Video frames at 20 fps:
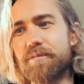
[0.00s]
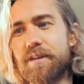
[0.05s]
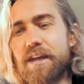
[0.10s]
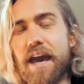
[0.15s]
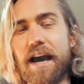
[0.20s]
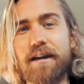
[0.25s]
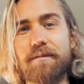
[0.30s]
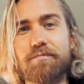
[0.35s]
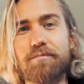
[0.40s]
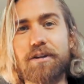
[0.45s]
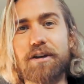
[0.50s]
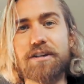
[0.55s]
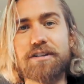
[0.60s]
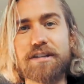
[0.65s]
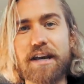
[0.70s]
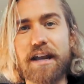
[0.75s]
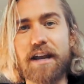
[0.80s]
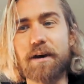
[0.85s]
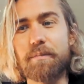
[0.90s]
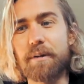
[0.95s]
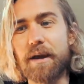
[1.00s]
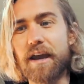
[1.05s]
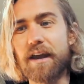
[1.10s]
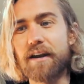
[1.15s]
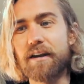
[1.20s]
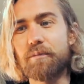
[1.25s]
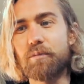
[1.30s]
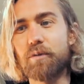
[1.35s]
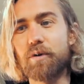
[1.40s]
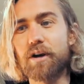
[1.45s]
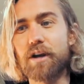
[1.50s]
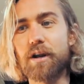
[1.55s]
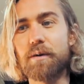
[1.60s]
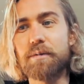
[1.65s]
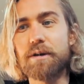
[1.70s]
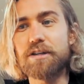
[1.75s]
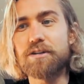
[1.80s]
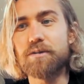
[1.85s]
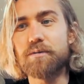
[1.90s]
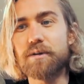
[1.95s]
yeah, you can sign up, and we're going
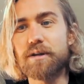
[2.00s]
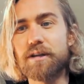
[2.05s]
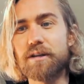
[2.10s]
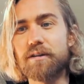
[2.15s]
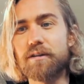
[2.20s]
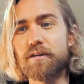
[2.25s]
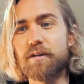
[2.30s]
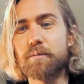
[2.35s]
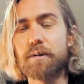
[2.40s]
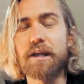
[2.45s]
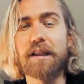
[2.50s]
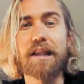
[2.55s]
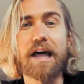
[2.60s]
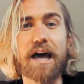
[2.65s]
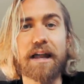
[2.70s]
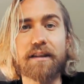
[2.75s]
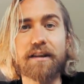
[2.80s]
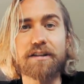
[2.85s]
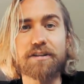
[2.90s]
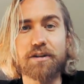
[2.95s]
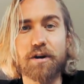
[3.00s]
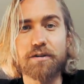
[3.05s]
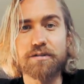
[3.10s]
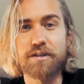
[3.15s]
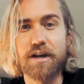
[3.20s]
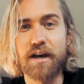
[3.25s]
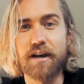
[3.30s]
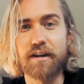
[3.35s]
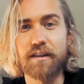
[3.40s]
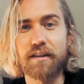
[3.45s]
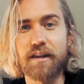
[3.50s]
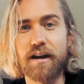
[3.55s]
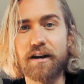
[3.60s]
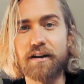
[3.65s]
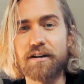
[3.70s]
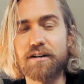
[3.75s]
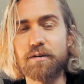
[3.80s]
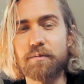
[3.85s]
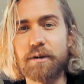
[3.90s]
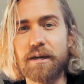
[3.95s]
to be doing, there'll be a lot that goes on in
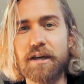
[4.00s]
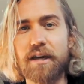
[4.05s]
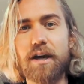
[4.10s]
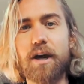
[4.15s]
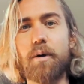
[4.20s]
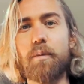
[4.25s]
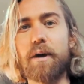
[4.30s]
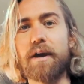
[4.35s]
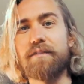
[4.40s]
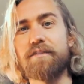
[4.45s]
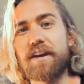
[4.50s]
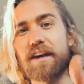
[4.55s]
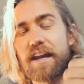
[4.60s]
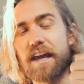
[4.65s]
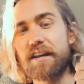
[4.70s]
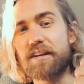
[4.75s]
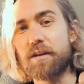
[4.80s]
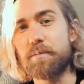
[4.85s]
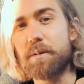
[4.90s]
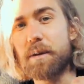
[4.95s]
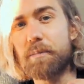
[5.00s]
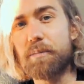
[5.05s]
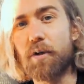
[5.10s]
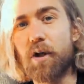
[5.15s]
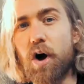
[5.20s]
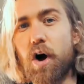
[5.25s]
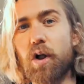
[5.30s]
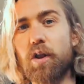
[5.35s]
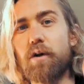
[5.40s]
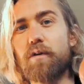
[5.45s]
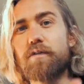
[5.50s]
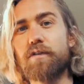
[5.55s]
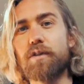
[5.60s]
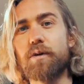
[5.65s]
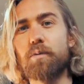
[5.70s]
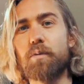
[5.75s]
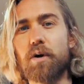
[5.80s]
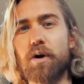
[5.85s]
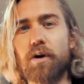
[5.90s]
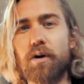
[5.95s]
there. It'll be a way of connecting people all over
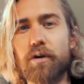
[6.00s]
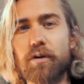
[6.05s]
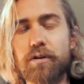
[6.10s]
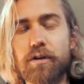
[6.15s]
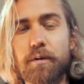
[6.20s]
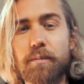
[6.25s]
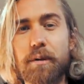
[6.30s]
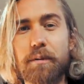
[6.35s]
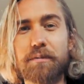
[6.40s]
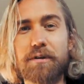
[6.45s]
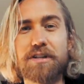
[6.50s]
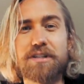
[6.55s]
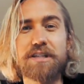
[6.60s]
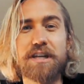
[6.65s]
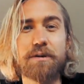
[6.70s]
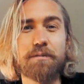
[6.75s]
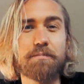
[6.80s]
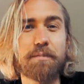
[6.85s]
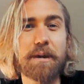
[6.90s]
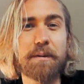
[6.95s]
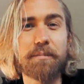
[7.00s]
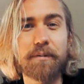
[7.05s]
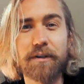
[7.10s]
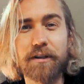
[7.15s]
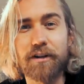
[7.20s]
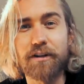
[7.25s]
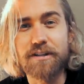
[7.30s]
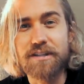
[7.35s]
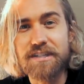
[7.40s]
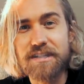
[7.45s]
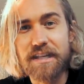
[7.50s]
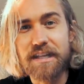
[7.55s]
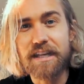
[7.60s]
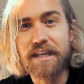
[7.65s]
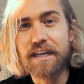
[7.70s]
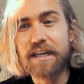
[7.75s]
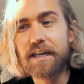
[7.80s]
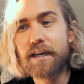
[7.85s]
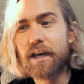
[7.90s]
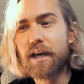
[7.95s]
the world. You'll be able to see people in your
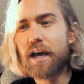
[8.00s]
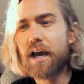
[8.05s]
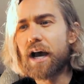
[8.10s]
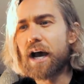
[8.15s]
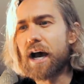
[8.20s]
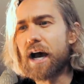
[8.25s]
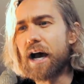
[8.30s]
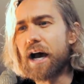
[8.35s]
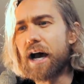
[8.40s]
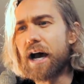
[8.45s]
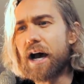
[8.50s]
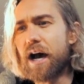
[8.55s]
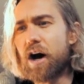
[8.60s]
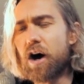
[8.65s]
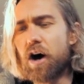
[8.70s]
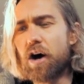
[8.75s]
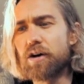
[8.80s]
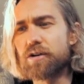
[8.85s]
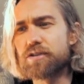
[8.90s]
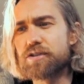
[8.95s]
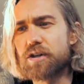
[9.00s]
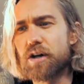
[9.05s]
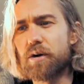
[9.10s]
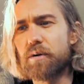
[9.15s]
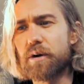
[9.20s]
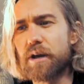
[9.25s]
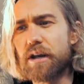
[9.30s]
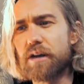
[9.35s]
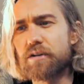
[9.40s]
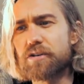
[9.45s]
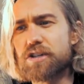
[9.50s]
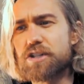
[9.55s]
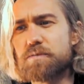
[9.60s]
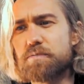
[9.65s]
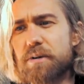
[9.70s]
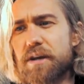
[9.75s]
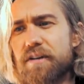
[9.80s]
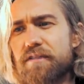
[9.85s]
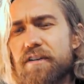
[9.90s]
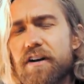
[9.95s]
city. Also, it'll
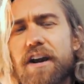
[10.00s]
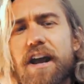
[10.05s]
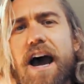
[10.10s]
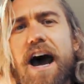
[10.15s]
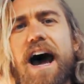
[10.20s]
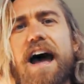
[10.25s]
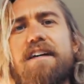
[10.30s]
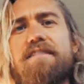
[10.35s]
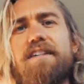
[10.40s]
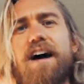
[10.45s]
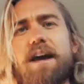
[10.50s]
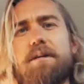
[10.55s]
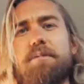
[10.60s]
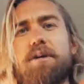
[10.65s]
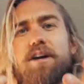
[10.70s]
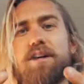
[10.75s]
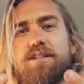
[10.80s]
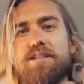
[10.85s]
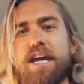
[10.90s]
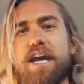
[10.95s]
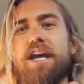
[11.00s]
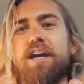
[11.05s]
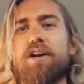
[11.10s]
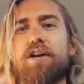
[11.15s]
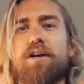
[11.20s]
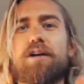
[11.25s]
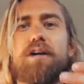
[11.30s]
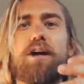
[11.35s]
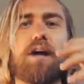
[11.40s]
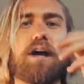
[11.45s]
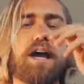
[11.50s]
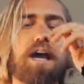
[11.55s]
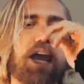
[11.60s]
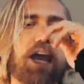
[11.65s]
just be a very high vibe container,